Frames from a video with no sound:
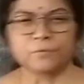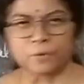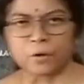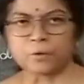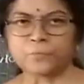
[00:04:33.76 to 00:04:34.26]

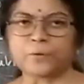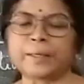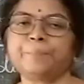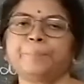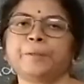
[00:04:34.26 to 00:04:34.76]
or
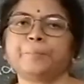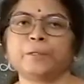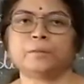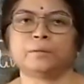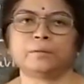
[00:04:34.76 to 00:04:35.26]
5
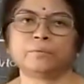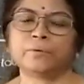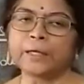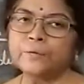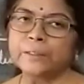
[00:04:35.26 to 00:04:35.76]
people,
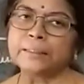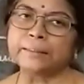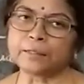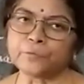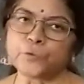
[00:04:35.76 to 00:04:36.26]
5
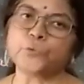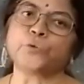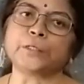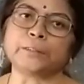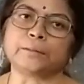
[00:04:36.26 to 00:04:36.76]

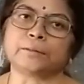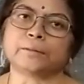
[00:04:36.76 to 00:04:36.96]
interviewee.